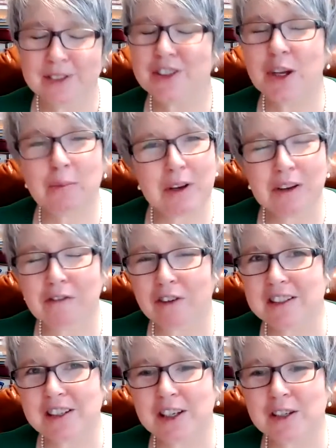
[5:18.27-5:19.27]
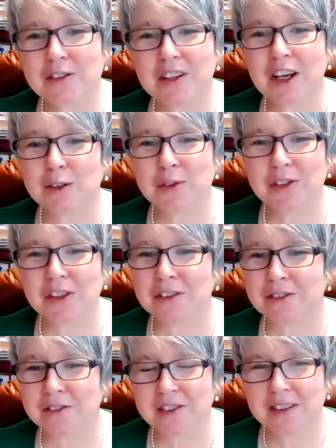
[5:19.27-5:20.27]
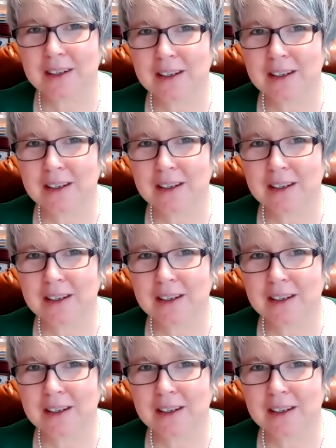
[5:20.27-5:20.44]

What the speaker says: don't be afraid to use the old songs,